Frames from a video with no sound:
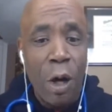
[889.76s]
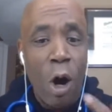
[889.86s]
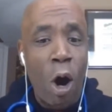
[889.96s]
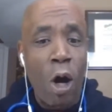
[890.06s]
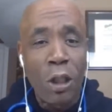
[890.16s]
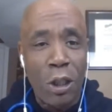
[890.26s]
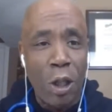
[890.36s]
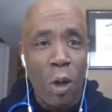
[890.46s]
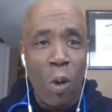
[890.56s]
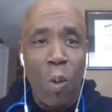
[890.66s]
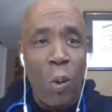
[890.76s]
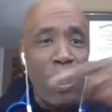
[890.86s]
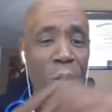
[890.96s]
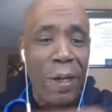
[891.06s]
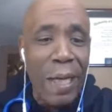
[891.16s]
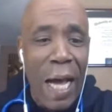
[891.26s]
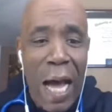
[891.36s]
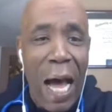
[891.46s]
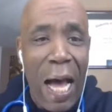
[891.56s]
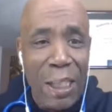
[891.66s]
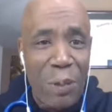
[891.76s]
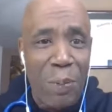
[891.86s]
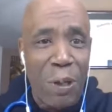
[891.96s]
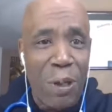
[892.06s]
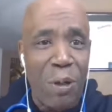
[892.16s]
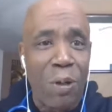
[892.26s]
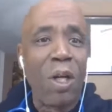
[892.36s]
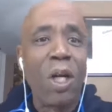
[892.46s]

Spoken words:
Also, when you're in the hospital,